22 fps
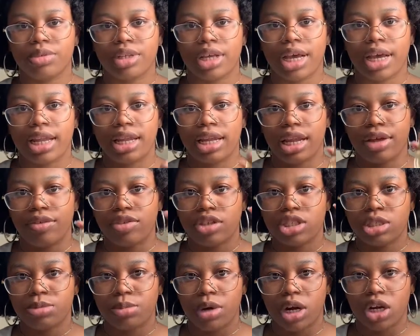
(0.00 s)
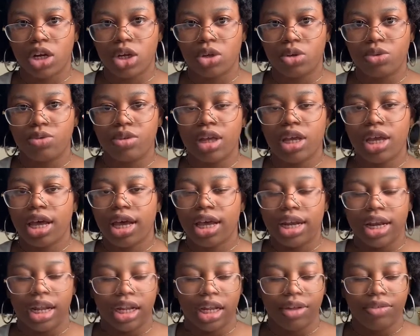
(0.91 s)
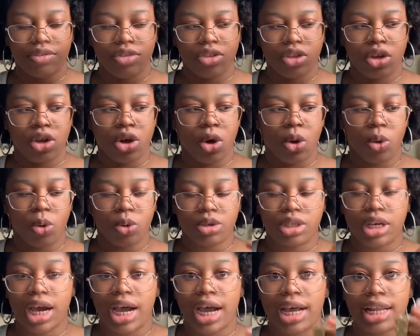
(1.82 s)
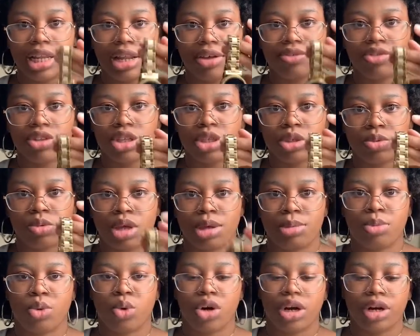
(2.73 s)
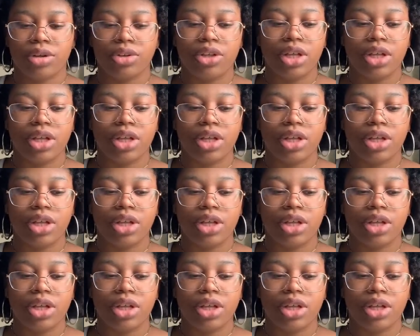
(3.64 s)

I love a sparkle, and I love the gold. I love this way more.